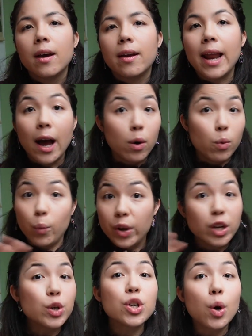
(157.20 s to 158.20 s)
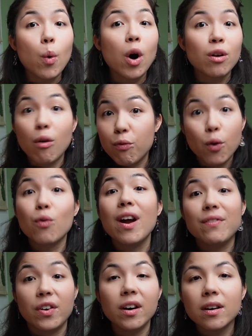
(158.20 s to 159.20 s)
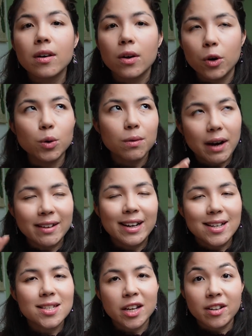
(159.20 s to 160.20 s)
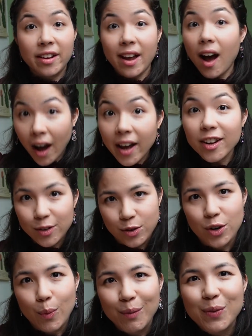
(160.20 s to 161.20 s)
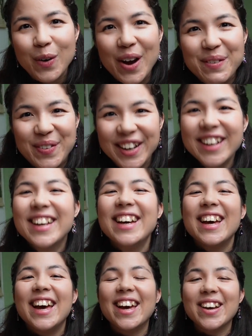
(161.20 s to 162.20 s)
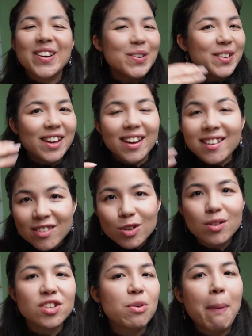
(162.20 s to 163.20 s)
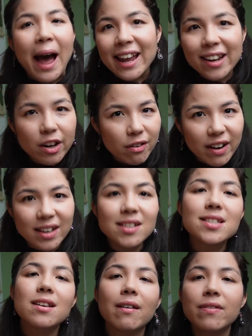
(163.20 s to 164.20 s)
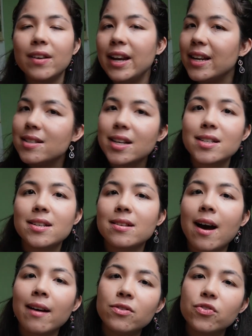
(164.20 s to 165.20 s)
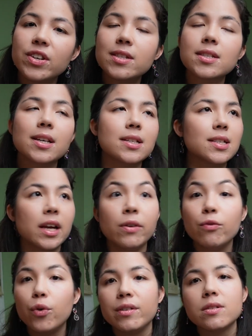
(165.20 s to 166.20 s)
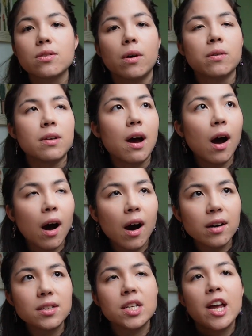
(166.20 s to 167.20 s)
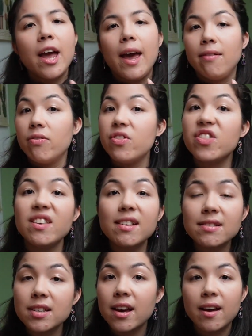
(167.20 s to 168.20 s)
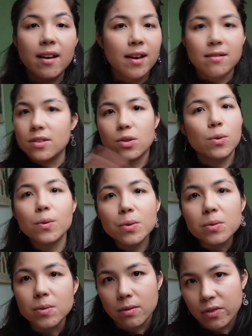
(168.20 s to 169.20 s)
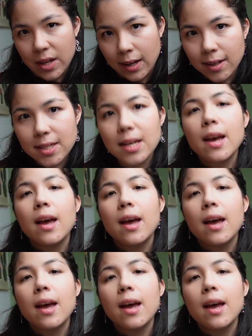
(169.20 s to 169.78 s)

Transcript: Now, we could go on forever, or at least certainly I could go on forever, going into the Japan craze of the late 1800s, its influence on art and theatre and all sorts of things.